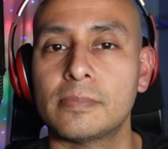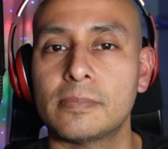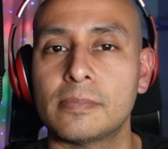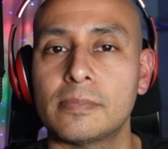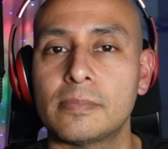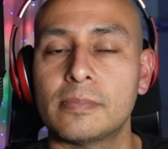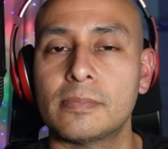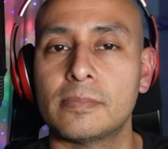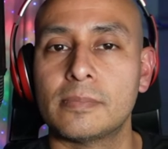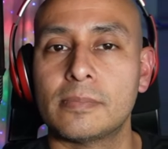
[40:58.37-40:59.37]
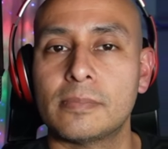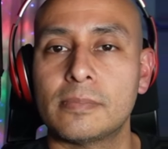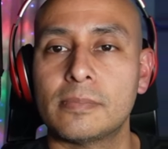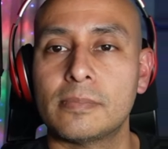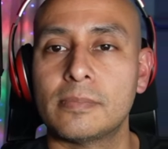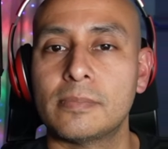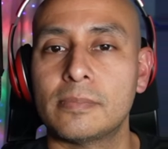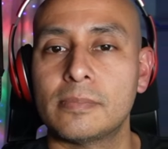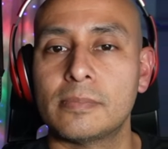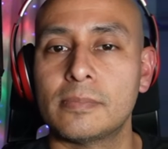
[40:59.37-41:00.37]

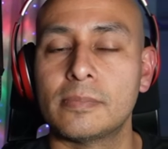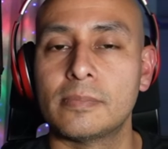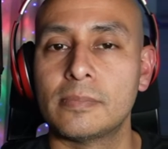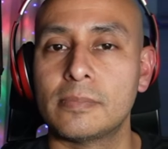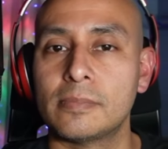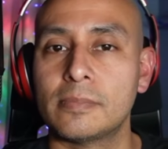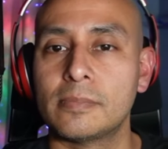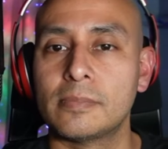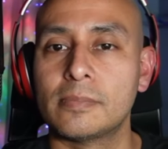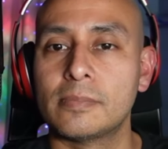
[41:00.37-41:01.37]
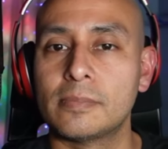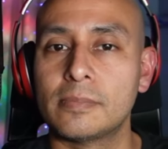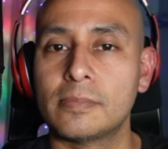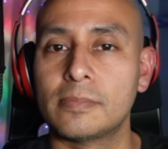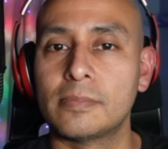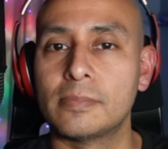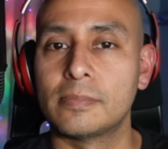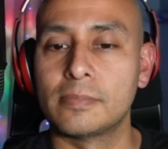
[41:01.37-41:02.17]
No words are spoken by the person on screen.